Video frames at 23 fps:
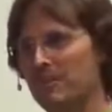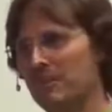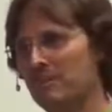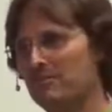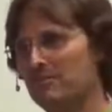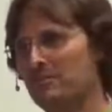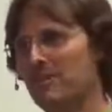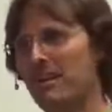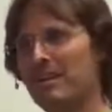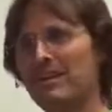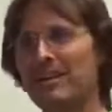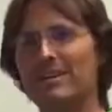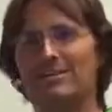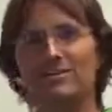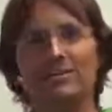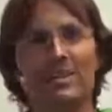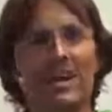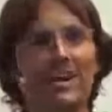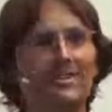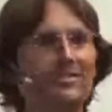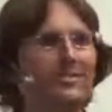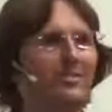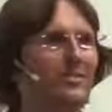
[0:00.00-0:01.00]
beliefs, but are
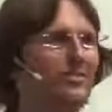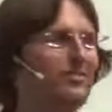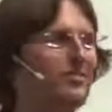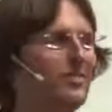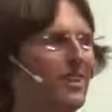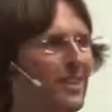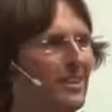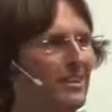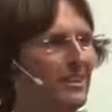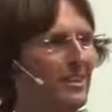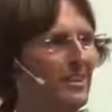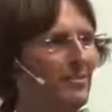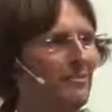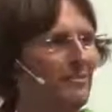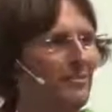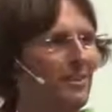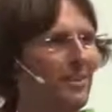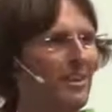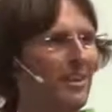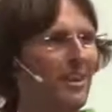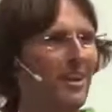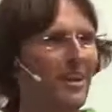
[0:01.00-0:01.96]
just as negative